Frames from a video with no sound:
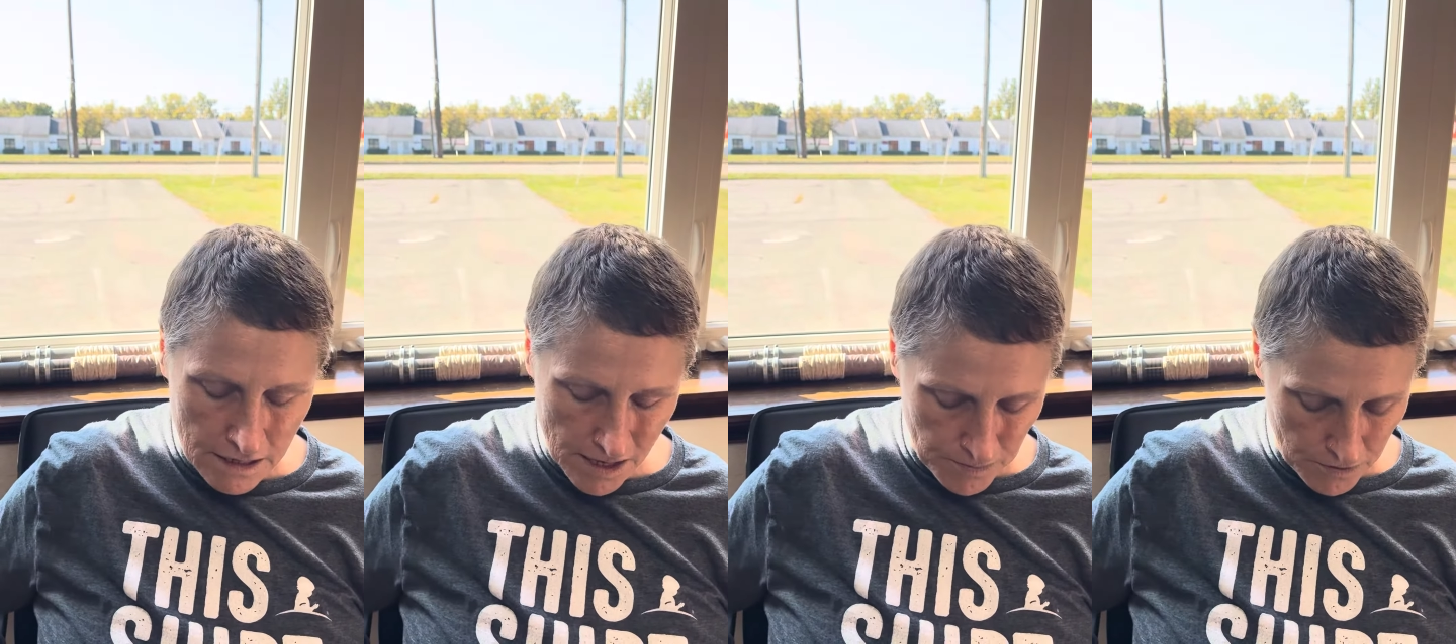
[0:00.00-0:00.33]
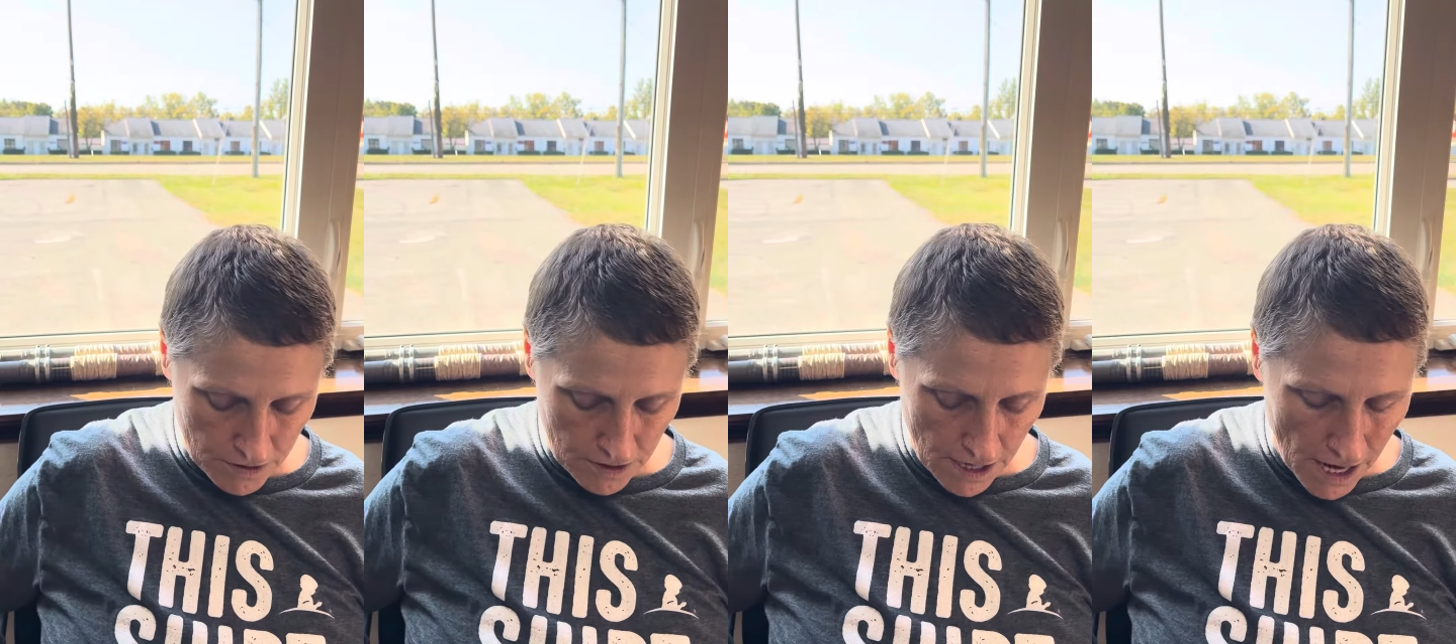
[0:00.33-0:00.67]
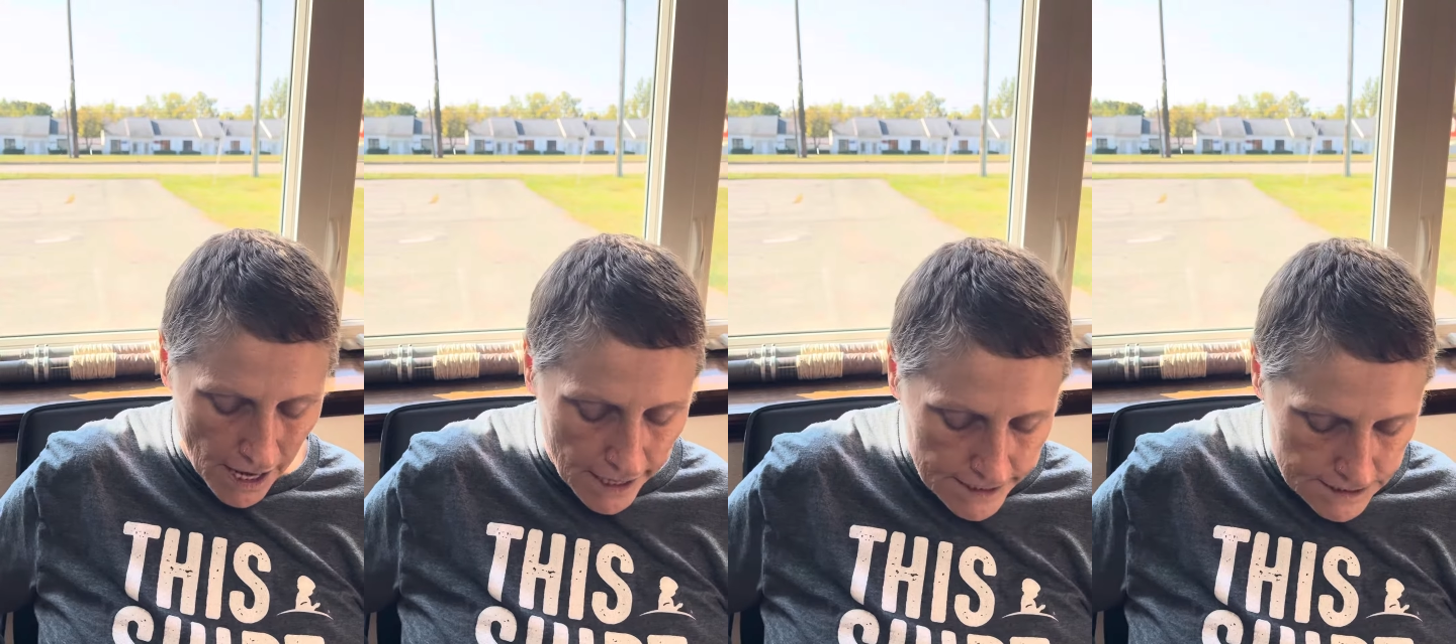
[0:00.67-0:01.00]
I put
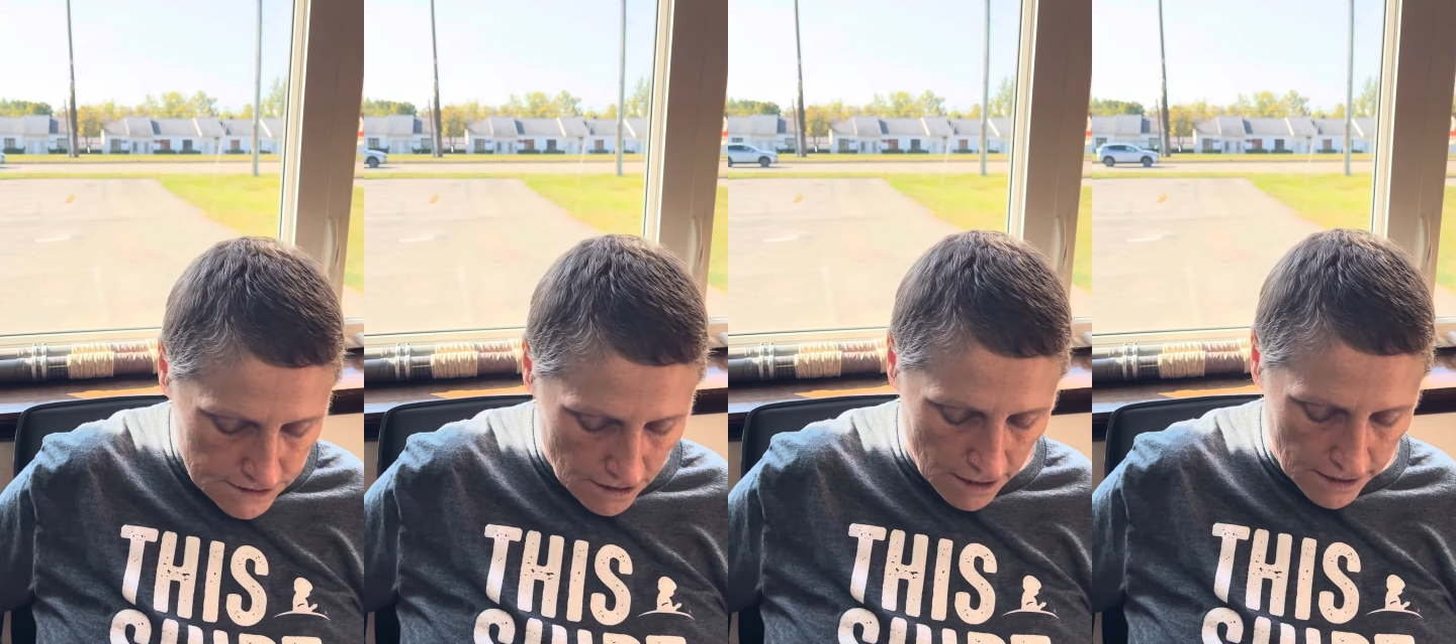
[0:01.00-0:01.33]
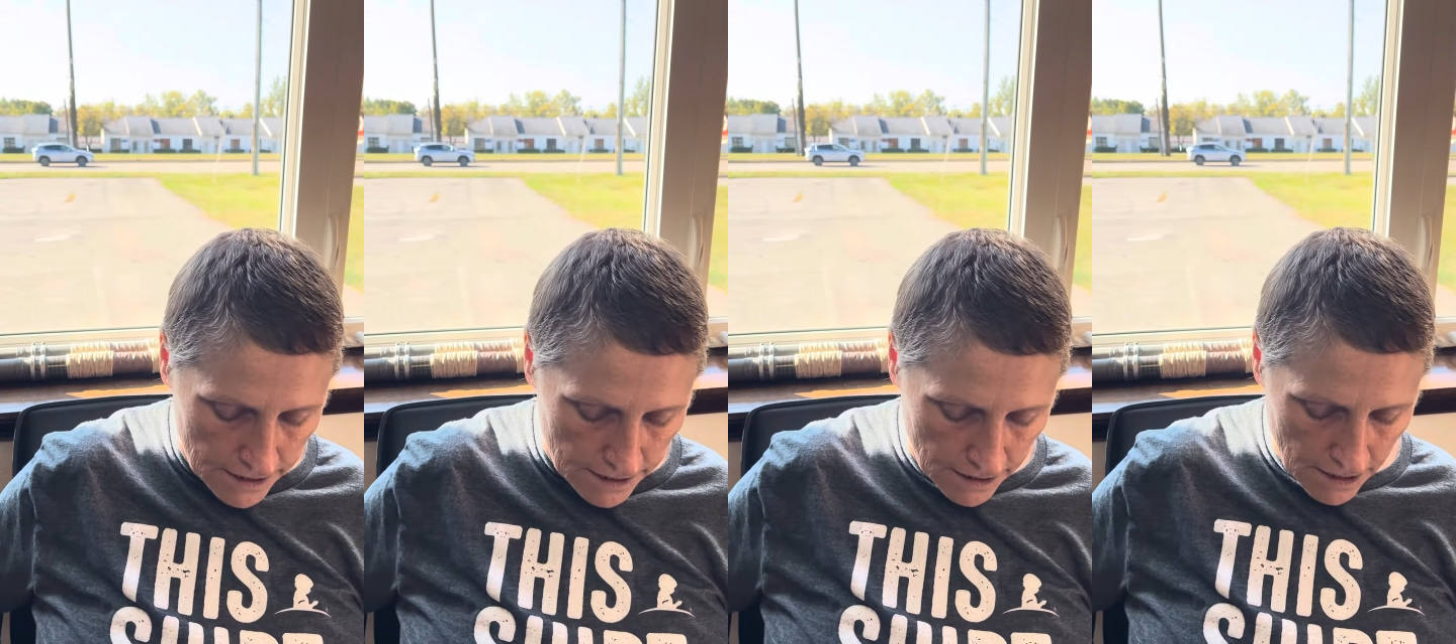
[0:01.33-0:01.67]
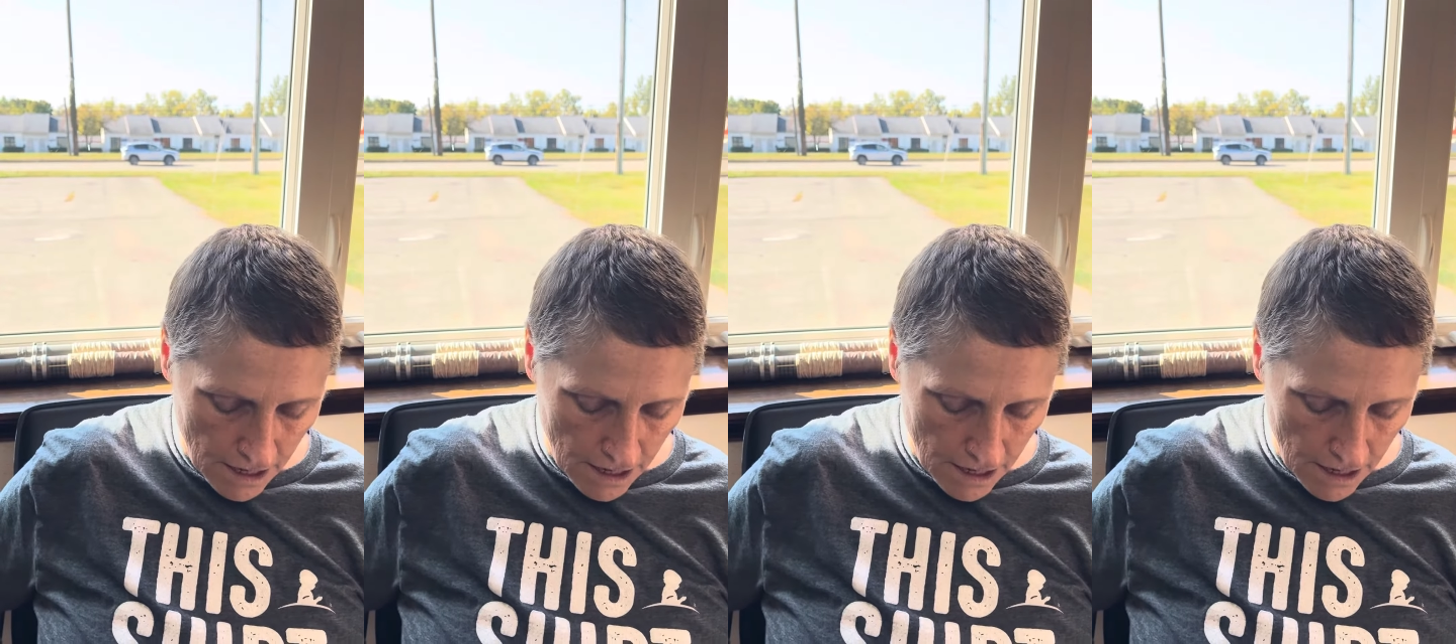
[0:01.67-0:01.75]
ice on it.